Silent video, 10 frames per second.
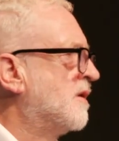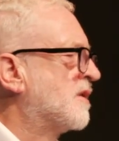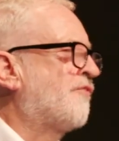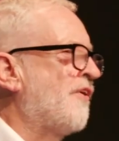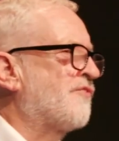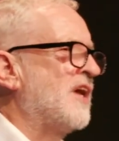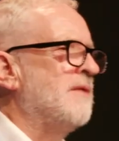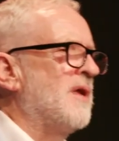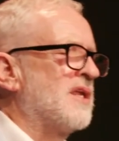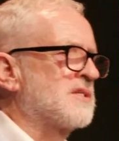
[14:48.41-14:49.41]
the
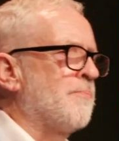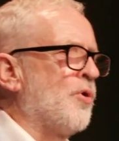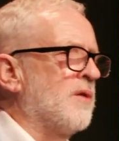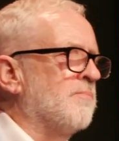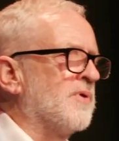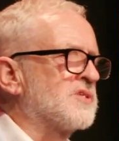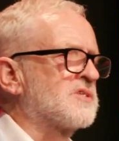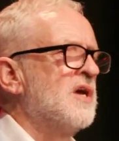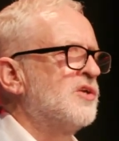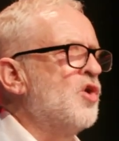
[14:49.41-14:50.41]
15 minute
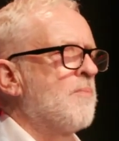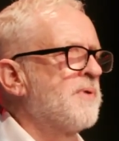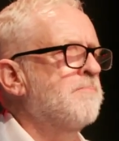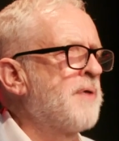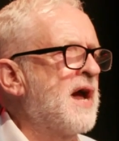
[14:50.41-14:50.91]
appointments, not being